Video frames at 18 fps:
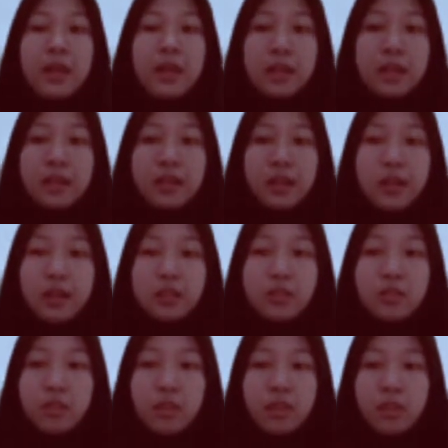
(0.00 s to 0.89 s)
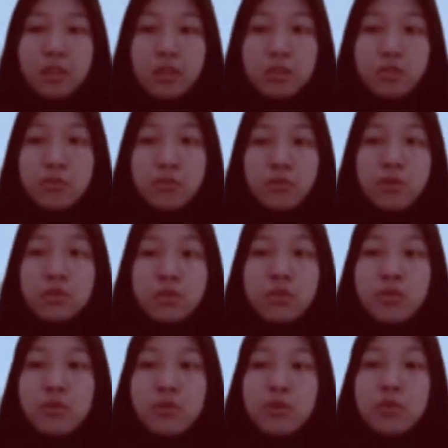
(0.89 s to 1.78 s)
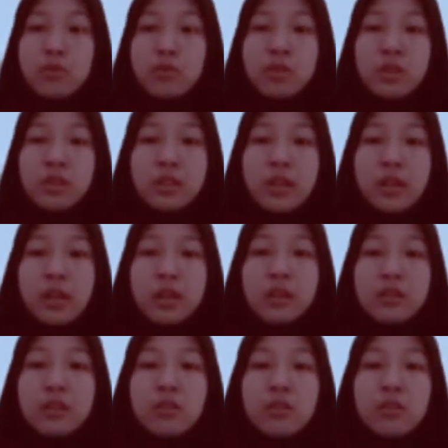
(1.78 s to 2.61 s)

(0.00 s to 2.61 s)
In either case, for interview data,